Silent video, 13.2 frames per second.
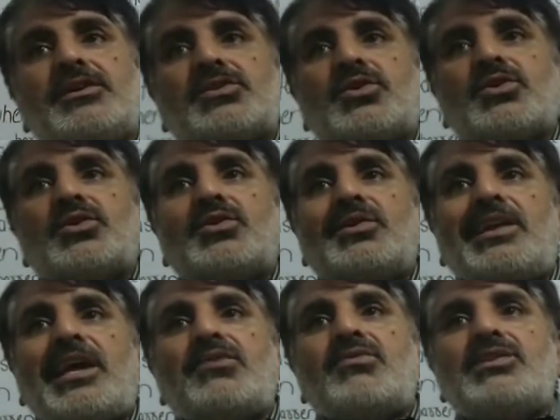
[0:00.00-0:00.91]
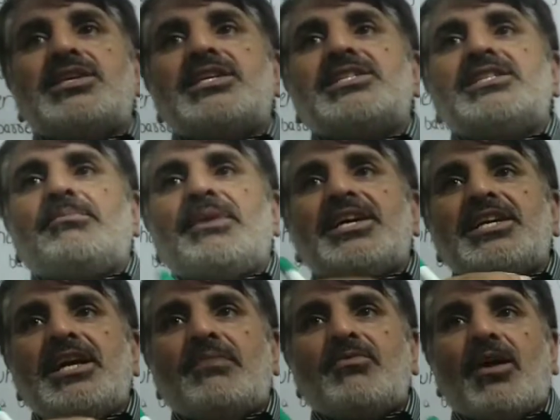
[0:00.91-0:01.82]
So language is the
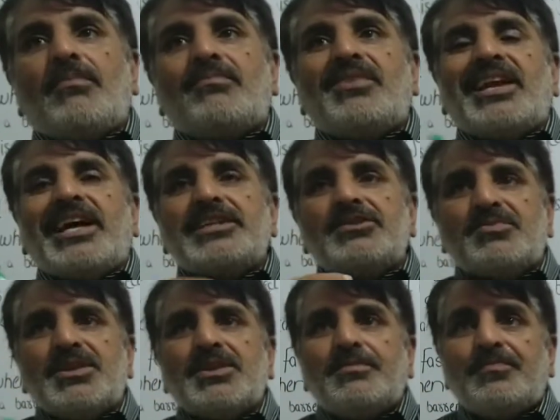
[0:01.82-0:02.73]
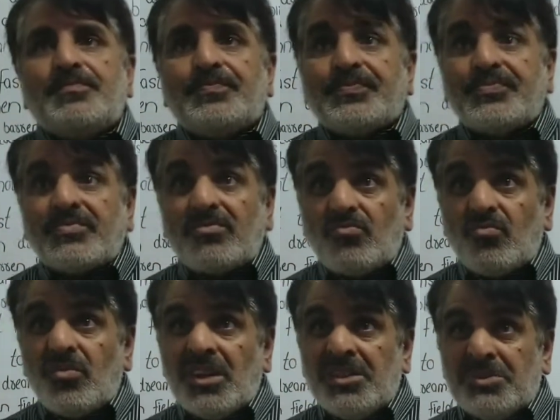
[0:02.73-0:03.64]
medium of philosophy.
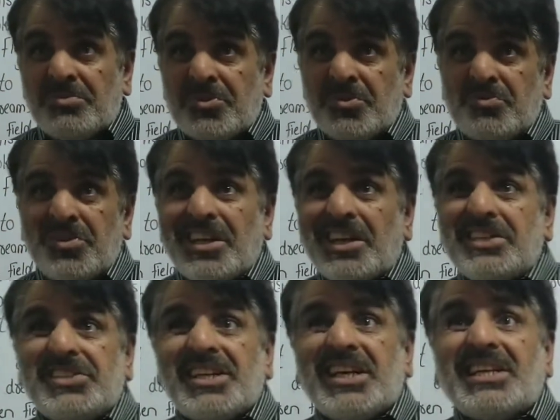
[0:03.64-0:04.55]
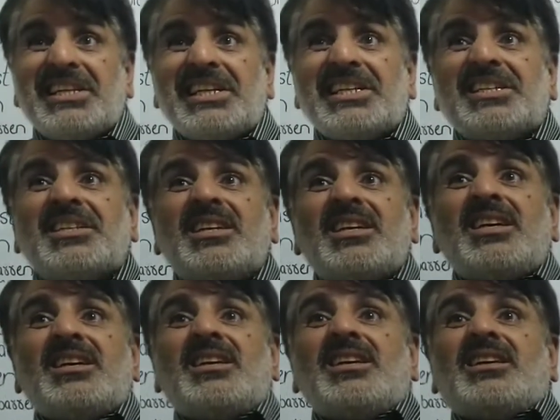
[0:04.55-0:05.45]
Suppose we can say that
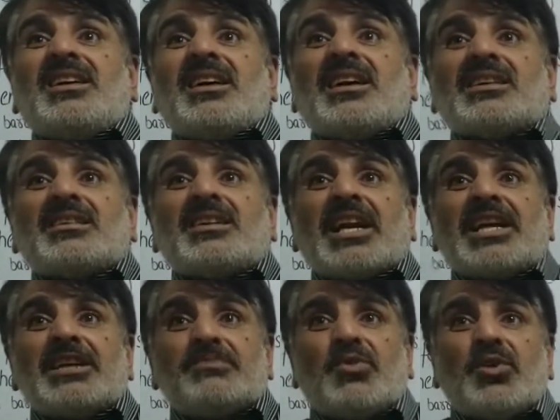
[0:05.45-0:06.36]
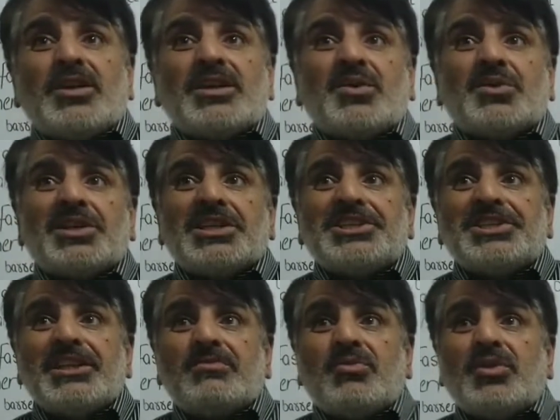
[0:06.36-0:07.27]
great poet or
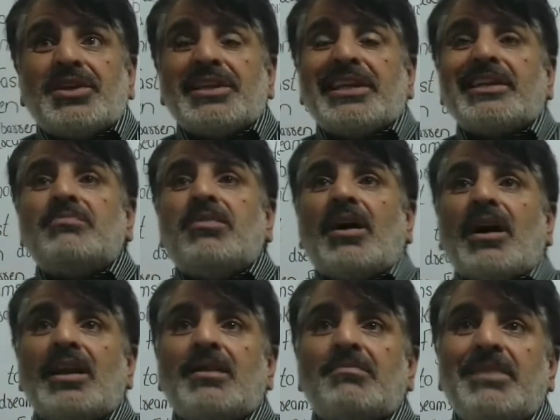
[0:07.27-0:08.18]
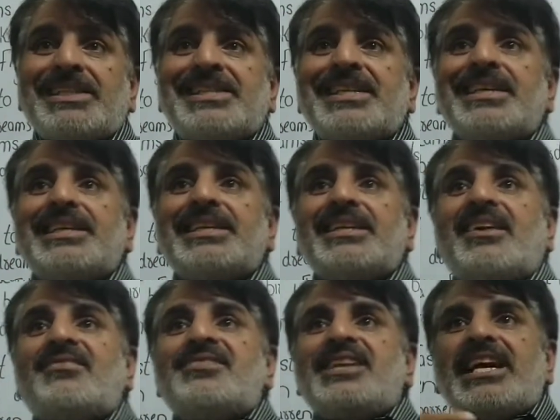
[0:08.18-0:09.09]
national poet Iqbal, basically
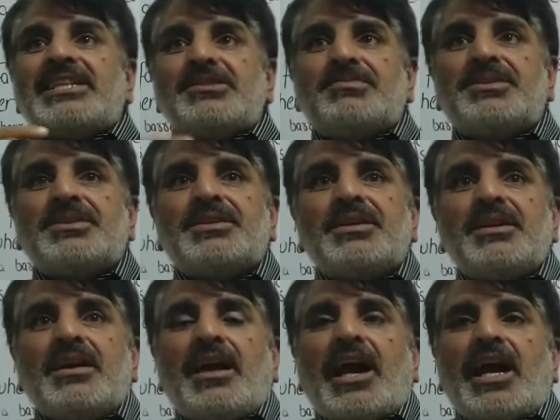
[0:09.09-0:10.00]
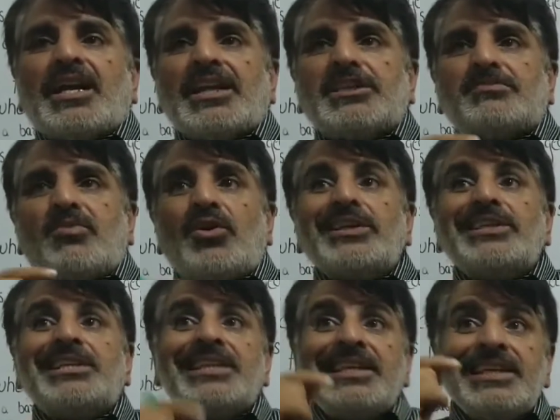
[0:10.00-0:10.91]
a philosopher, and his
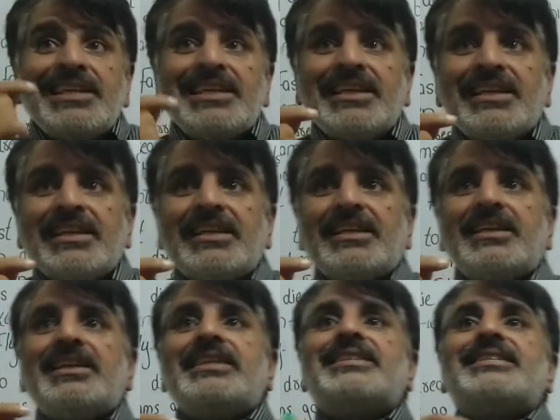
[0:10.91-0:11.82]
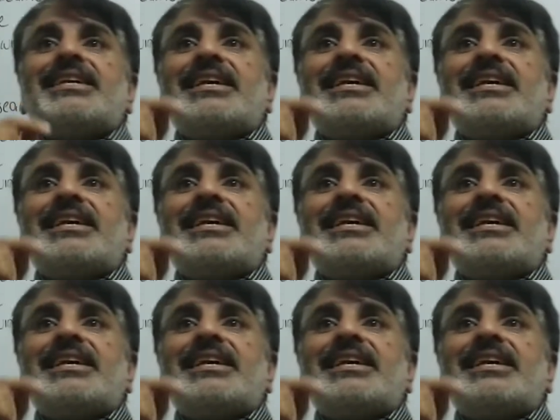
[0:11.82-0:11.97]
poetry is